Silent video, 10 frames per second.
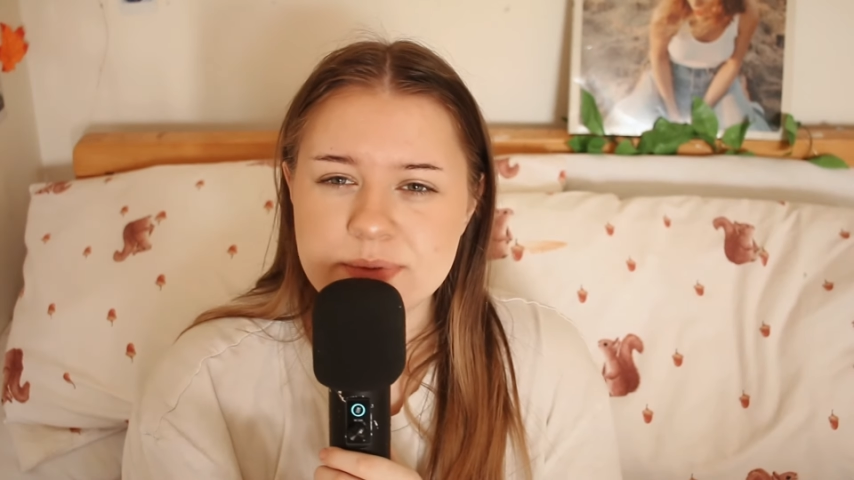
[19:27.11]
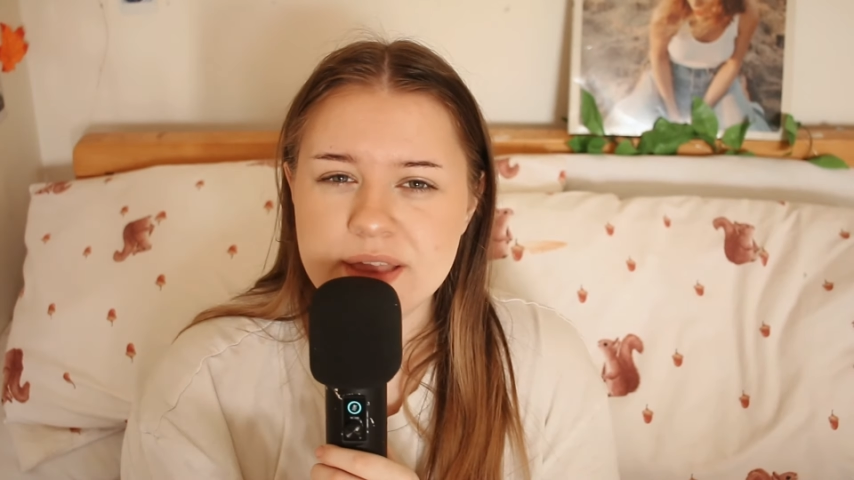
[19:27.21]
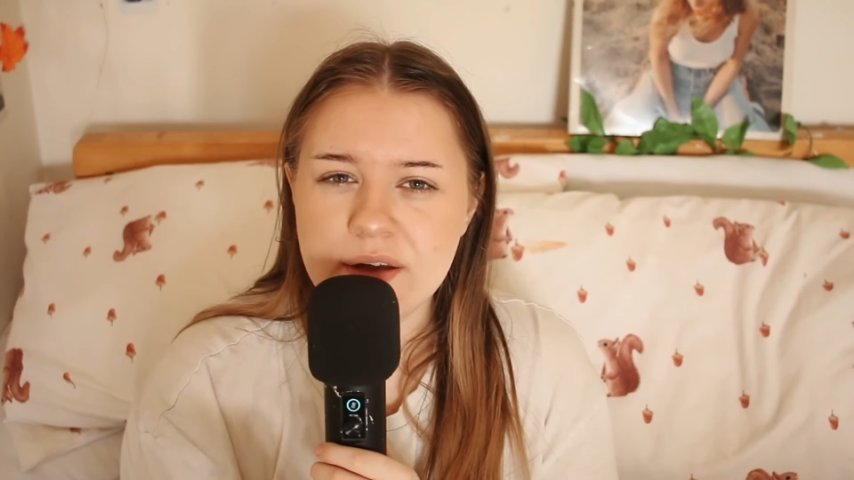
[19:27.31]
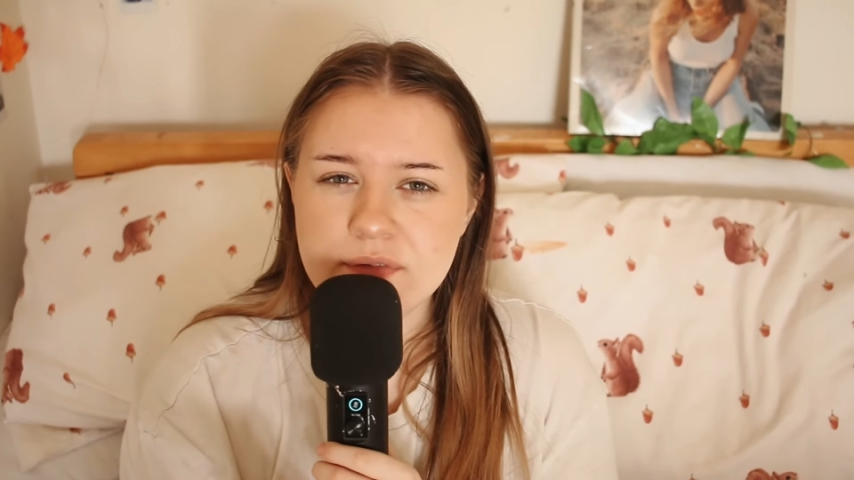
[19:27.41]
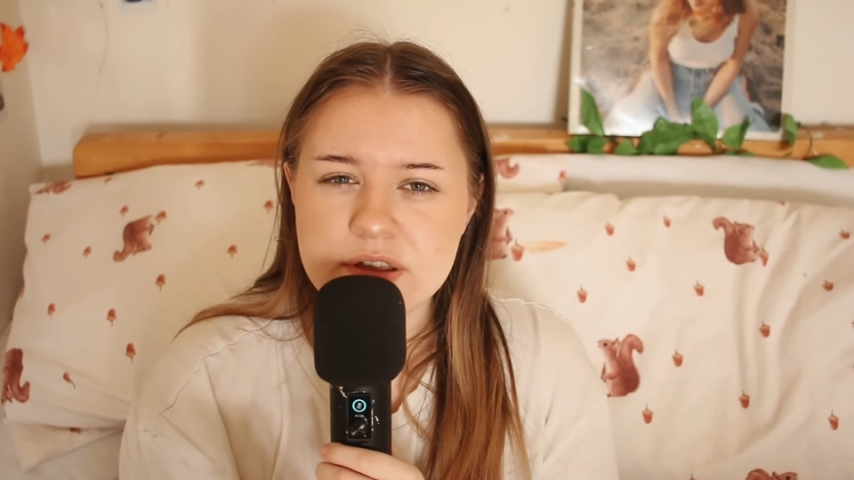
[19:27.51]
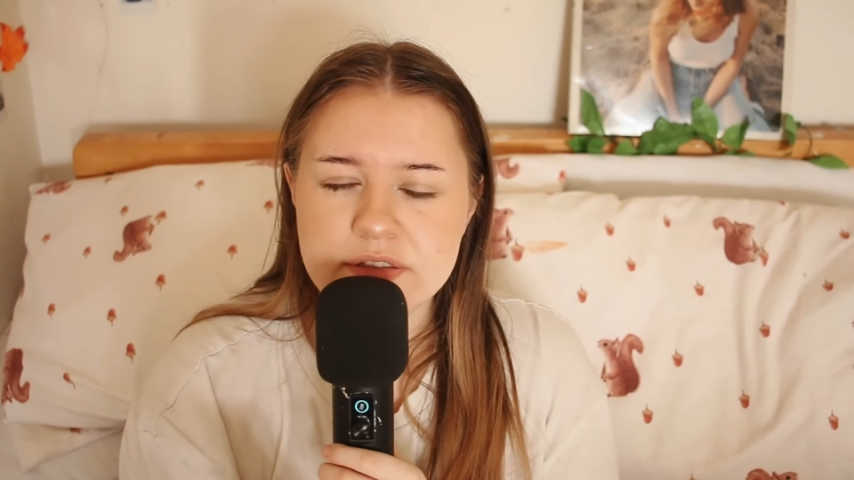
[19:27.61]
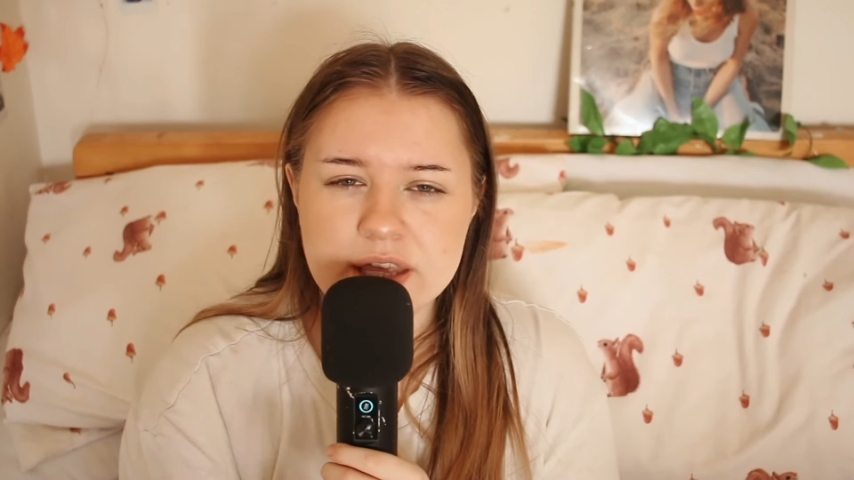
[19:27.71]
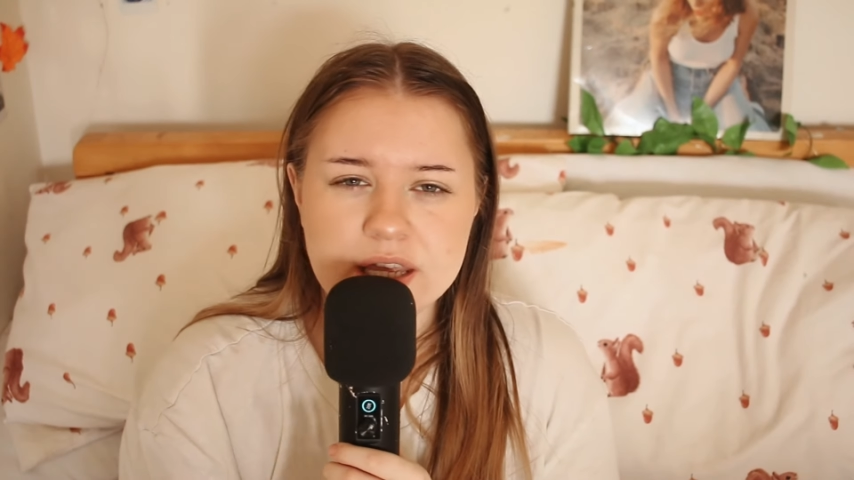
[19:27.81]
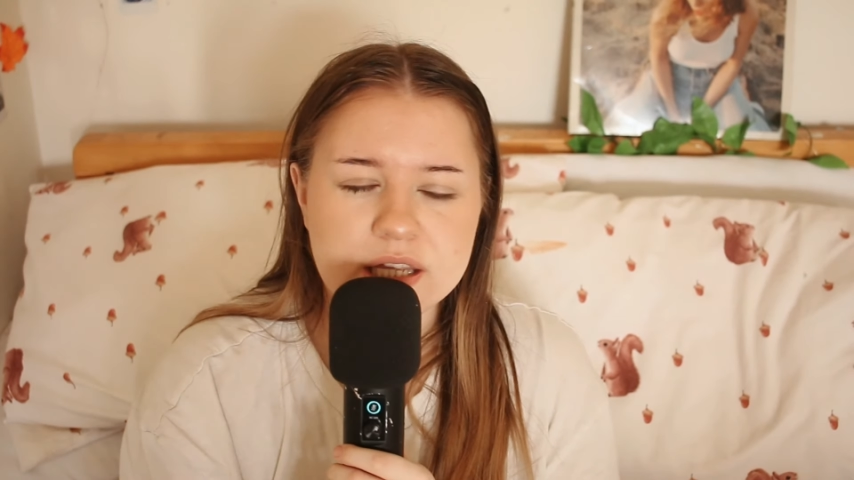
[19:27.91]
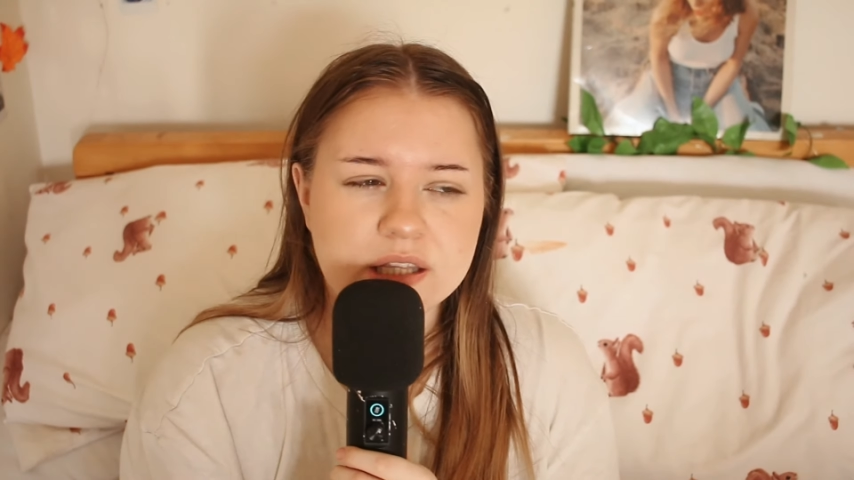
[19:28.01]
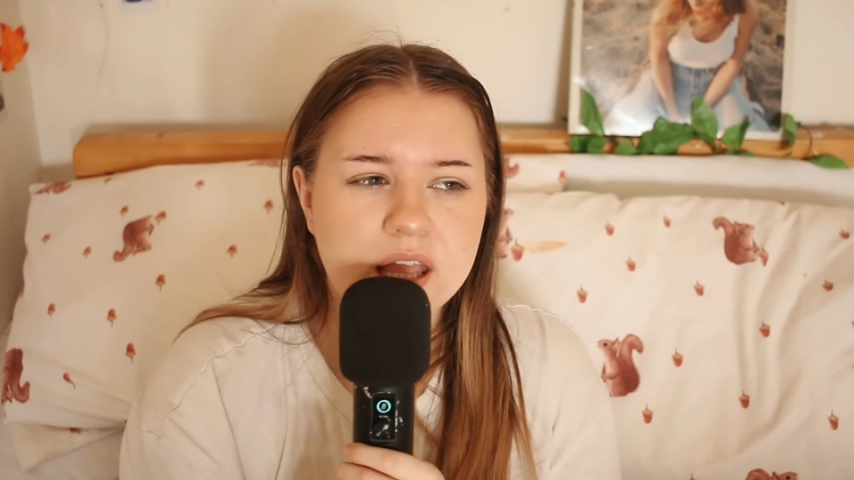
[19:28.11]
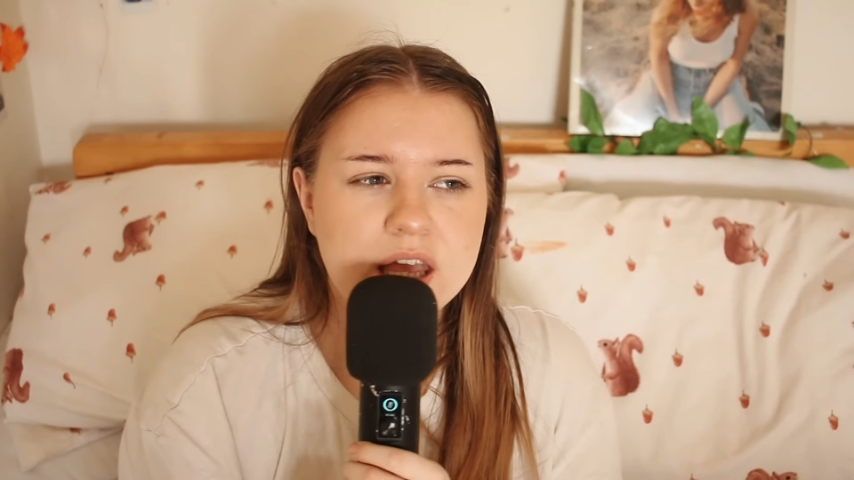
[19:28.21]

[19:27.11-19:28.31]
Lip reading: with everything, and